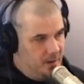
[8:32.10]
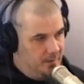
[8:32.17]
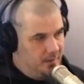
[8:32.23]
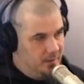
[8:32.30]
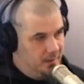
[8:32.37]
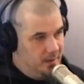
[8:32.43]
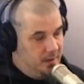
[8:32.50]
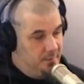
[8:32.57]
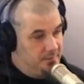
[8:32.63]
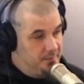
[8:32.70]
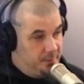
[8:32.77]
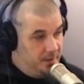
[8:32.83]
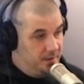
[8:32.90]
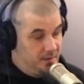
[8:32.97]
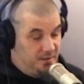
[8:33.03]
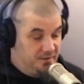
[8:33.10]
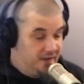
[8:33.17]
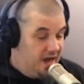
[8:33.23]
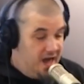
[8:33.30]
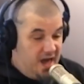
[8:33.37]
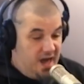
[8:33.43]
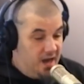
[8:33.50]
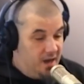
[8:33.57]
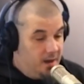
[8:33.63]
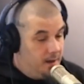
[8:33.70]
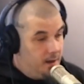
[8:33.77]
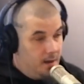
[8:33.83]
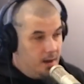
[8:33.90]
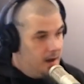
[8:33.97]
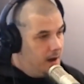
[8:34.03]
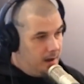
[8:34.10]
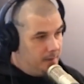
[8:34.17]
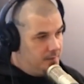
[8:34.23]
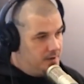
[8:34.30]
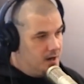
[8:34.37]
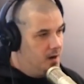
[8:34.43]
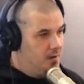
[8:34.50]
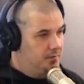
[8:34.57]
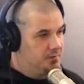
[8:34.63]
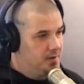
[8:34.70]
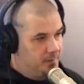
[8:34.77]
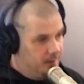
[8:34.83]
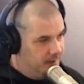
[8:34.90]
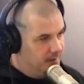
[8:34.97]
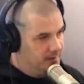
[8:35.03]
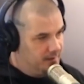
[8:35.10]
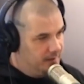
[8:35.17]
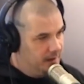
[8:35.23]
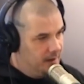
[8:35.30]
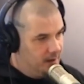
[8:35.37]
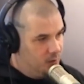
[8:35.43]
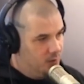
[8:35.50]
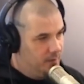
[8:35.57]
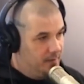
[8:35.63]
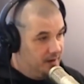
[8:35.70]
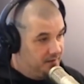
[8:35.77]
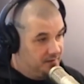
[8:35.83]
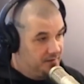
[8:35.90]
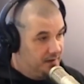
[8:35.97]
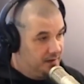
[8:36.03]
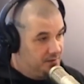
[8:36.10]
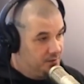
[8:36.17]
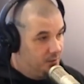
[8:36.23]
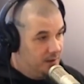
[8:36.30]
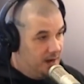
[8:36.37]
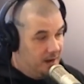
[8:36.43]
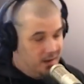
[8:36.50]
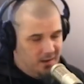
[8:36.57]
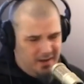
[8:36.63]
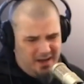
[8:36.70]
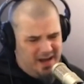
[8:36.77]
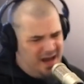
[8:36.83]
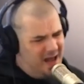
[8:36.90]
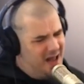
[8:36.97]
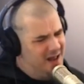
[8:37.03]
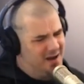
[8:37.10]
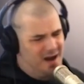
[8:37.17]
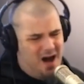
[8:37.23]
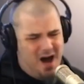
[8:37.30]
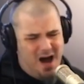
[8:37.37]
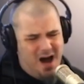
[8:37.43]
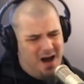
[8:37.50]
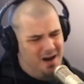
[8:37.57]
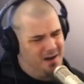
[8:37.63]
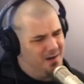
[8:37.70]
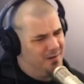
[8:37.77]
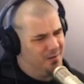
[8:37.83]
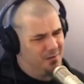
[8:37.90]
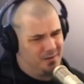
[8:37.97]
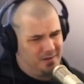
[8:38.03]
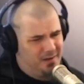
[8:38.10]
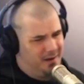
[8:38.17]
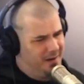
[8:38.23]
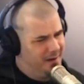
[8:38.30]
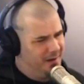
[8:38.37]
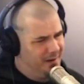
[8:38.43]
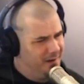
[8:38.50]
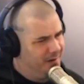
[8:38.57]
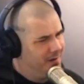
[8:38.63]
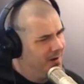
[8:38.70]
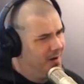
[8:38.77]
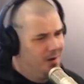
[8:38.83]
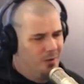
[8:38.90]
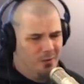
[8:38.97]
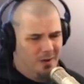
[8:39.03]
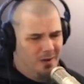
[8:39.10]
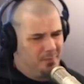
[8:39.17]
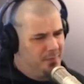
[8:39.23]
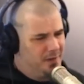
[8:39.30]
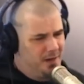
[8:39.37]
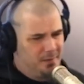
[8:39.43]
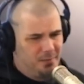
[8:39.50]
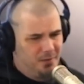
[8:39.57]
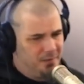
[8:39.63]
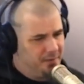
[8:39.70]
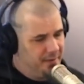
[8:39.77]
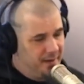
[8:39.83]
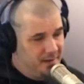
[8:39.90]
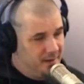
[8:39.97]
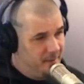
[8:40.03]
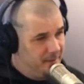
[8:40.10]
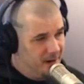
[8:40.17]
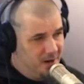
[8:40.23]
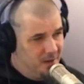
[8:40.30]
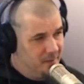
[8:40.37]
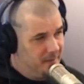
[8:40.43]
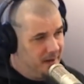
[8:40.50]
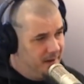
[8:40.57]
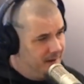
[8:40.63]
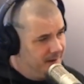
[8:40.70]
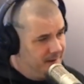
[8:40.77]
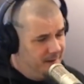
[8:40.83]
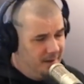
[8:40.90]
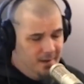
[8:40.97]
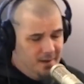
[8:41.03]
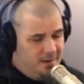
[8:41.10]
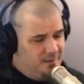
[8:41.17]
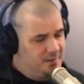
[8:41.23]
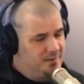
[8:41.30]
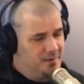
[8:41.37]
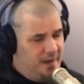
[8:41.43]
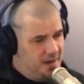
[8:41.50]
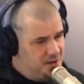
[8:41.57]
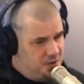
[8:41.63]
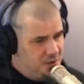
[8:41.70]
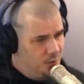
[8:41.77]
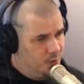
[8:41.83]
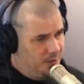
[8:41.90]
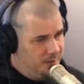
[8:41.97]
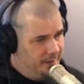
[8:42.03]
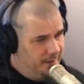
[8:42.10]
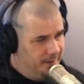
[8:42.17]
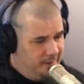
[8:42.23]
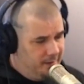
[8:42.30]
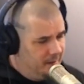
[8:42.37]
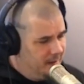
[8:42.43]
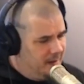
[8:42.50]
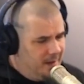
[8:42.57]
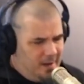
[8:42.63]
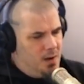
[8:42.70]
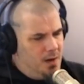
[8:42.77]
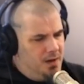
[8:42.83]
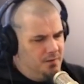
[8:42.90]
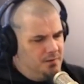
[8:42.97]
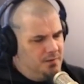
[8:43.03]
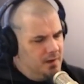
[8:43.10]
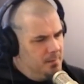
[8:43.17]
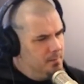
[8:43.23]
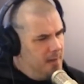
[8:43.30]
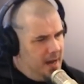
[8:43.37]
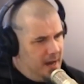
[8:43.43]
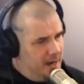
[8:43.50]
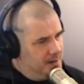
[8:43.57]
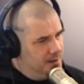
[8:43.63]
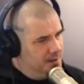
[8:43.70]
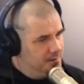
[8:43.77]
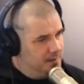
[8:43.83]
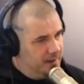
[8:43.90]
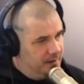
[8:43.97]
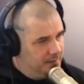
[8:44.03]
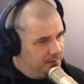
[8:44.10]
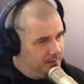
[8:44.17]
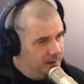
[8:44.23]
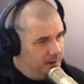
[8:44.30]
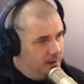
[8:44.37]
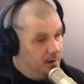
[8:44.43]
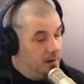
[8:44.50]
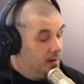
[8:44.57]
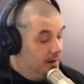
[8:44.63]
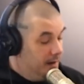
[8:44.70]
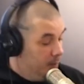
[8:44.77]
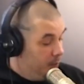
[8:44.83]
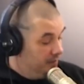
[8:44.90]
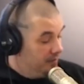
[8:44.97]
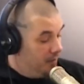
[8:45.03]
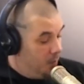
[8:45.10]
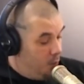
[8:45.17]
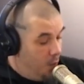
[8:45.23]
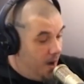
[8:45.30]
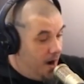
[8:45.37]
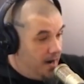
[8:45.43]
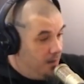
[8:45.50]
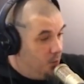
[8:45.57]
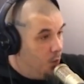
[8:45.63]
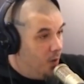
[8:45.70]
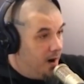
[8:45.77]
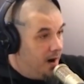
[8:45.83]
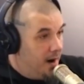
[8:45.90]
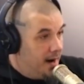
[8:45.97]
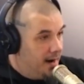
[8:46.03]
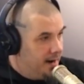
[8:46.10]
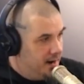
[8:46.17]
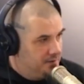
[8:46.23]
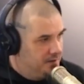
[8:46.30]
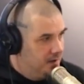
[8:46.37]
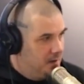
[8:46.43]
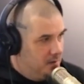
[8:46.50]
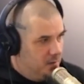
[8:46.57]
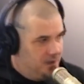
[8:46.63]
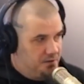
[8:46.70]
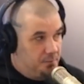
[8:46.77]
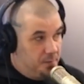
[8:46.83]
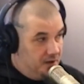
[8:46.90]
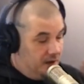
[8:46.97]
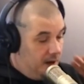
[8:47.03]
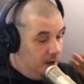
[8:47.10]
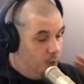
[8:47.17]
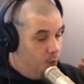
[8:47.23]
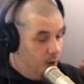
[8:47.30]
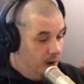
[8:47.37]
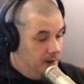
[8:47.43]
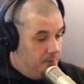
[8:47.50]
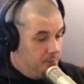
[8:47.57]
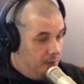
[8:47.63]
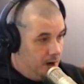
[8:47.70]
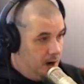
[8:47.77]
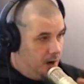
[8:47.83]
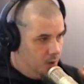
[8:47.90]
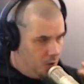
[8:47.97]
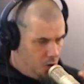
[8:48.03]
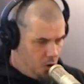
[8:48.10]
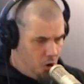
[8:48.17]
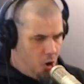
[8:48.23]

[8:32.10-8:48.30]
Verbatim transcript: on the lips because A, I'm comfortable as hell with my sexuality and I don't care what people think about me sexually. He said, Man, you taste good. And it was a white wine. I said, It must be that white power.